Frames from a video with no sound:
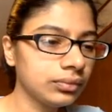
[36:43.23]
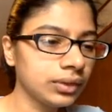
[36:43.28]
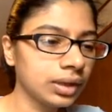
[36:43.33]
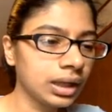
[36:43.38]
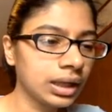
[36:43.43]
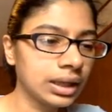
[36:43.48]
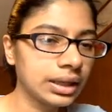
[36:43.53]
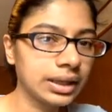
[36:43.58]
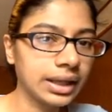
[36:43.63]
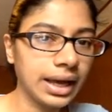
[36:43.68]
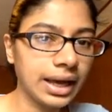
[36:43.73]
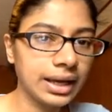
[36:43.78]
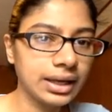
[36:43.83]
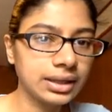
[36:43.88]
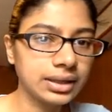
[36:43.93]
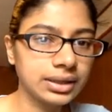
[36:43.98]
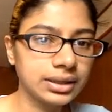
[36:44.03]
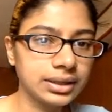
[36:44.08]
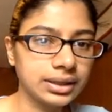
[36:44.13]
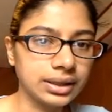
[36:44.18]
that
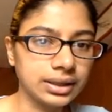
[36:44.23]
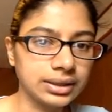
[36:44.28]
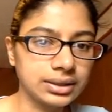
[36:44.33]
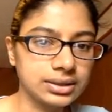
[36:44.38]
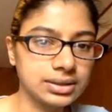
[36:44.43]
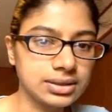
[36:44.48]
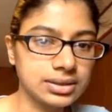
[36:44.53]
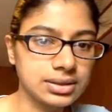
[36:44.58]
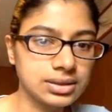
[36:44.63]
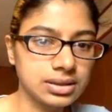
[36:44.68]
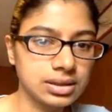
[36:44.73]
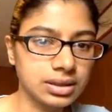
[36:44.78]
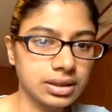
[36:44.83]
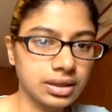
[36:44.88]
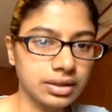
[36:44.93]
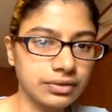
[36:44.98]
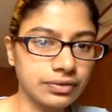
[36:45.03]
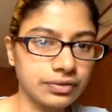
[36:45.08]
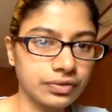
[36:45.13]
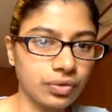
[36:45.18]
is
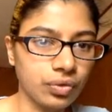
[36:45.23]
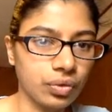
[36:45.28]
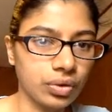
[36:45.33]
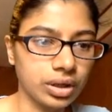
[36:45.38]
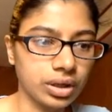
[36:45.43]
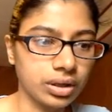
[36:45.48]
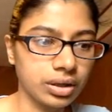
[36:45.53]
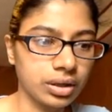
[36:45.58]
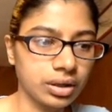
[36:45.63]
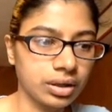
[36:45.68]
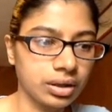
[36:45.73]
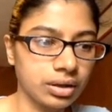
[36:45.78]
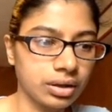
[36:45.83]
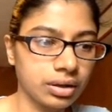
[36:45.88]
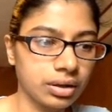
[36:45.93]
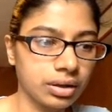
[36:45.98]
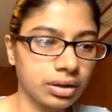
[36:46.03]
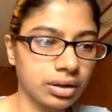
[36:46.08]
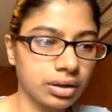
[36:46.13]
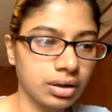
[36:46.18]
it for
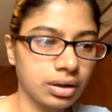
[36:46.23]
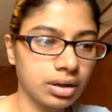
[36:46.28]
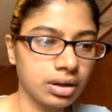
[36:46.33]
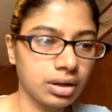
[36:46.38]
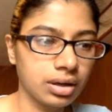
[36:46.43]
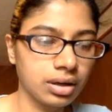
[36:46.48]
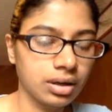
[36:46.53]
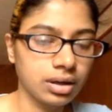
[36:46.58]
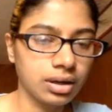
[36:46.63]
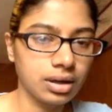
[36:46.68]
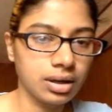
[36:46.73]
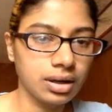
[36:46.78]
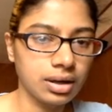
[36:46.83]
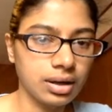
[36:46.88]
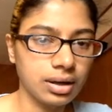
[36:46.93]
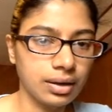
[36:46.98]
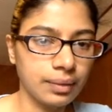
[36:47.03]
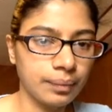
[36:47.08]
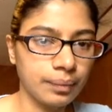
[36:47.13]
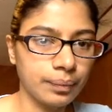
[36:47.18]

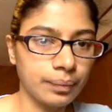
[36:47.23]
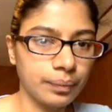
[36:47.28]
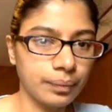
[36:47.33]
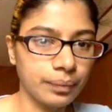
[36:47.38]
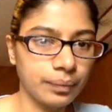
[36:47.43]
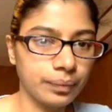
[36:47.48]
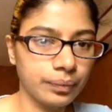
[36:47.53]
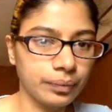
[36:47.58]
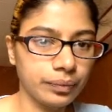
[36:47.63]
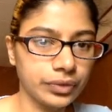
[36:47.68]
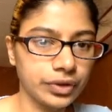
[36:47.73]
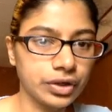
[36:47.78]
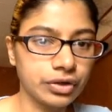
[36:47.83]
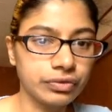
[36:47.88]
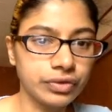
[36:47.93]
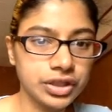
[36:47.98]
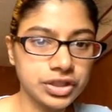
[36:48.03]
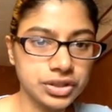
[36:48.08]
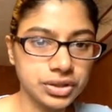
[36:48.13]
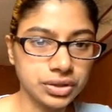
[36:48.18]
the
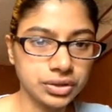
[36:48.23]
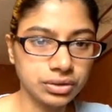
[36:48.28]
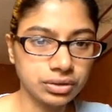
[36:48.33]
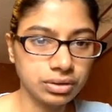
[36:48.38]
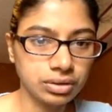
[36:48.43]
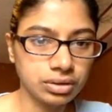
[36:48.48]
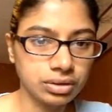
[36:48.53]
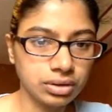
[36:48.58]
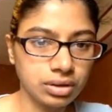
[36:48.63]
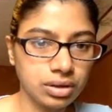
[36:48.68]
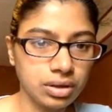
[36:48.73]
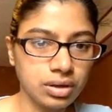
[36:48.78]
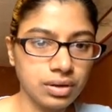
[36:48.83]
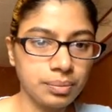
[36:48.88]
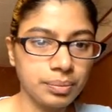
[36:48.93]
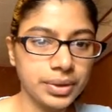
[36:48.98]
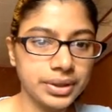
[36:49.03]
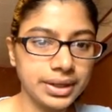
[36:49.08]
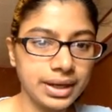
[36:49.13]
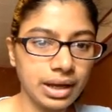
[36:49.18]
original.
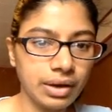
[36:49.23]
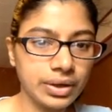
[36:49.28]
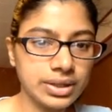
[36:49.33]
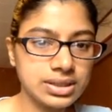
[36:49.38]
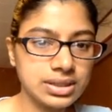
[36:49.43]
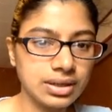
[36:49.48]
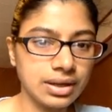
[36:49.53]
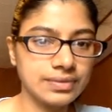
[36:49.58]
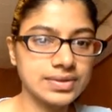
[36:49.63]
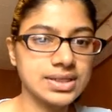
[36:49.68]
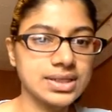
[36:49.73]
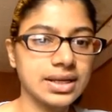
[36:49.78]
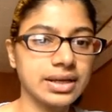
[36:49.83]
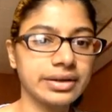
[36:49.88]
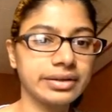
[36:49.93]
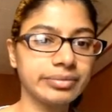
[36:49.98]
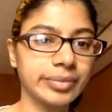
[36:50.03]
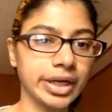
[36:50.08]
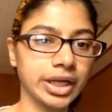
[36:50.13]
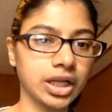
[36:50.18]
But now I still have to take care of
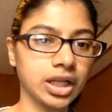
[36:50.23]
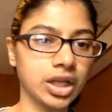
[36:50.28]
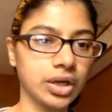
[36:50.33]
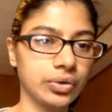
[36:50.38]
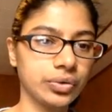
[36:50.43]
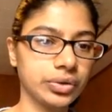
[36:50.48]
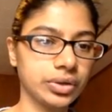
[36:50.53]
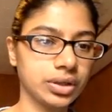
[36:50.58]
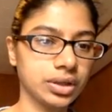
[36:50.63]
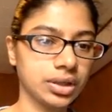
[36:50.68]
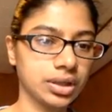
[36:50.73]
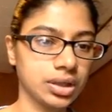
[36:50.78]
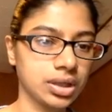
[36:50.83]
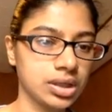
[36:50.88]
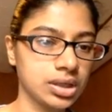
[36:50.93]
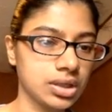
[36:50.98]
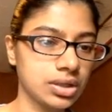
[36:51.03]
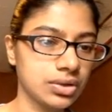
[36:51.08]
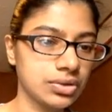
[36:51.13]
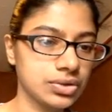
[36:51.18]
my clone.
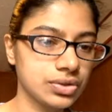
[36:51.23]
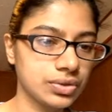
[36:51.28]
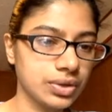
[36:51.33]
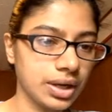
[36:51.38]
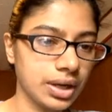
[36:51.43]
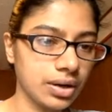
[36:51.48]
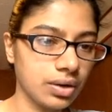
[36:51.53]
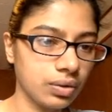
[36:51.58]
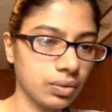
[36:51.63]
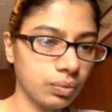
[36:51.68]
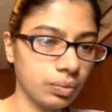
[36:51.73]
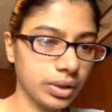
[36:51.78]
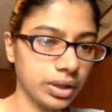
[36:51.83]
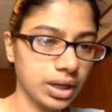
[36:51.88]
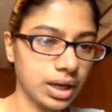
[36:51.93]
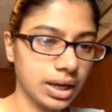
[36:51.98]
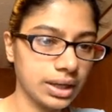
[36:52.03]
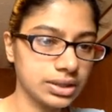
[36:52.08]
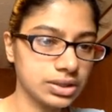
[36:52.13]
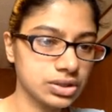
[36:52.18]
So now when
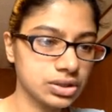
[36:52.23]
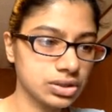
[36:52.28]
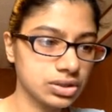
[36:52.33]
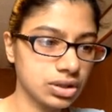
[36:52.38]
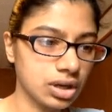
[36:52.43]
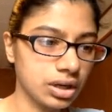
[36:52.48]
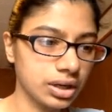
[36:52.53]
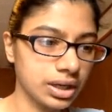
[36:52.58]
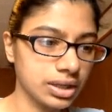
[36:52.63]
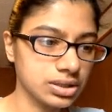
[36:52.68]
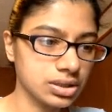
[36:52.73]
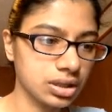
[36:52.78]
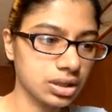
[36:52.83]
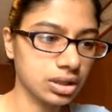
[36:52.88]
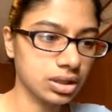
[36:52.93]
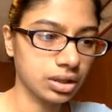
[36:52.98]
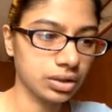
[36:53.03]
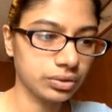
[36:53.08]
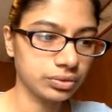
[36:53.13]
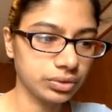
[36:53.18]
I start as a
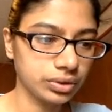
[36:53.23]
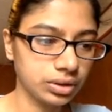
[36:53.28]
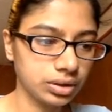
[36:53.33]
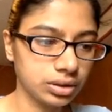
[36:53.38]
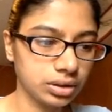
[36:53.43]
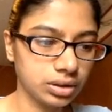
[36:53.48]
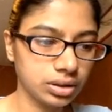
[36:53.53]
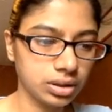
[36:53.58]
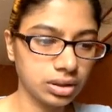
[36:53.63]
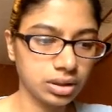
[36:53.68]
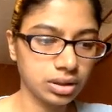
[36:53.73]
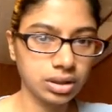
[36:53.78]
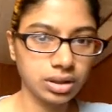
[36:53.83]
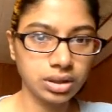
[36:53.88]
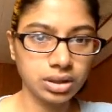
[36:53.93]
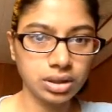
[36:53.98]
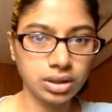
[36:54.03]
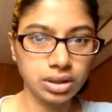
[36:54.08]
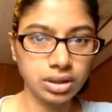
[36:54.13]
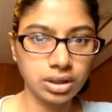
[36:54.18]
clone,
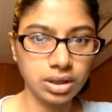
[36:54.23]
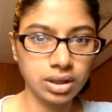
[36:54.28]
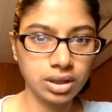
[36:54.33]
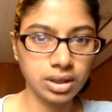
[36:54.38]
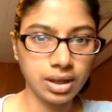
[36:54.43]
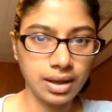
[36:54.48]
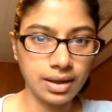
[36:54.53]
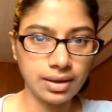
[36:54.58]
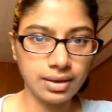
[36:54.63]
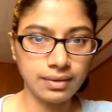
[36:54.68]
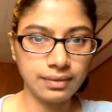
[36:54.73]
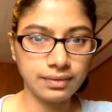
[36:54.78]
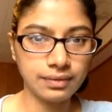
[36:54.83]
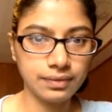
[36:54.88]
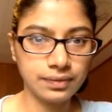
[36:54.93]
I'll have,